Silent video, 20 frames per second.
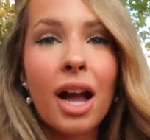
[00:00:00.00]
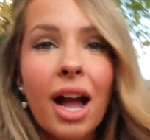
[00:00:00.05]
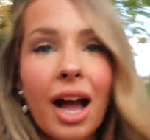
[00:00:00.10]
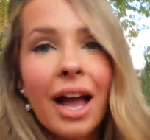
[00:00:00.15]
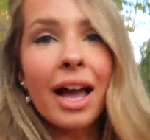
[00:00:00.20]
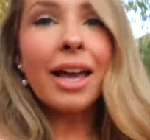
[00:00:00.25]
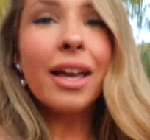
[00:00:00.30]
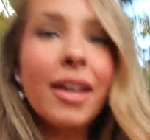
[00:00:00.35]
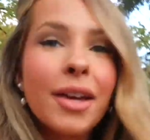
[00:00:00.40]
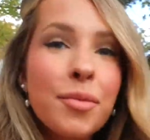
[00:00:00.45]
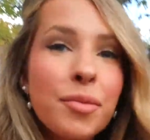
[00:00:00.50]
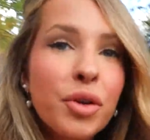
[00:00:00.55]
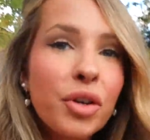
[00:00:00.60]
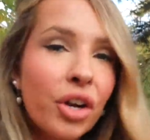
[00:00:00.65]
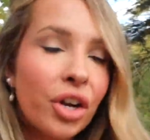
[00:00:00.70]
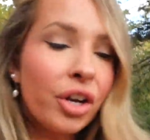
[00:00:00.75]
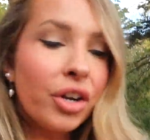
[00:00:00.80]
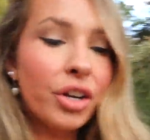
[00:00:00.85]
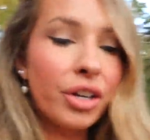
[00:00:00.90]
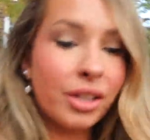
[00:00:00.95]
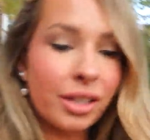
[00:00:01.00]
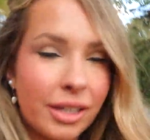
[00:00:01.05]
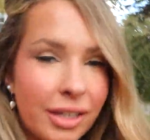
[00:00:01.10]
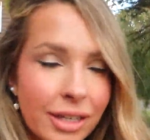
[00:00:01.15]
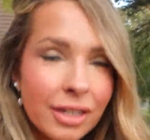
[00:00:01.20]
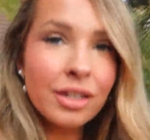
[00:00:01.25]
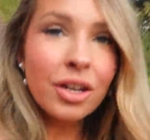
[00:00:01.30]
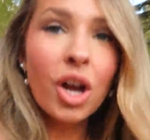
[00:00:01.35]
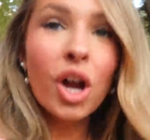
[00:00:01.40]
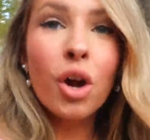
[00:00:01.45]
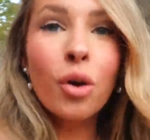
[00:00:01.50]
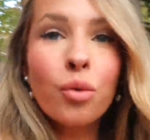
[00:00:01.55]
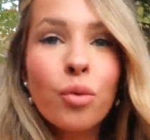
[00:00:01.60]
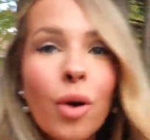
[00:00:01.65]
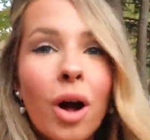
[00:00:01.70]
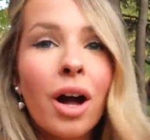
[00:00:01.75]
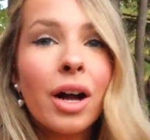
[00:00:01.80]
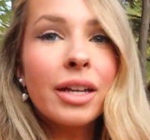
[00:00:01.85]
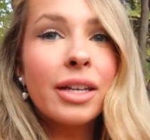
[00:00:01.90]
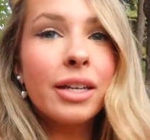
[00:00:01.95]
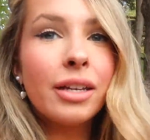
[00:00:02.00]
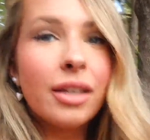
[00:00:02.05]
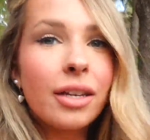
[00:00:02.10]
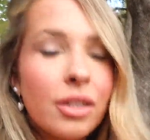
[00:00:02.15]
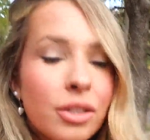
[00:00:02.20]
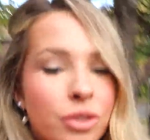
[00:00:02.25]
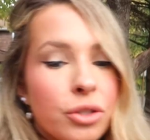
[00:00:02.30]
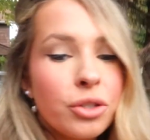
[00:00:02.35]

I am currently walking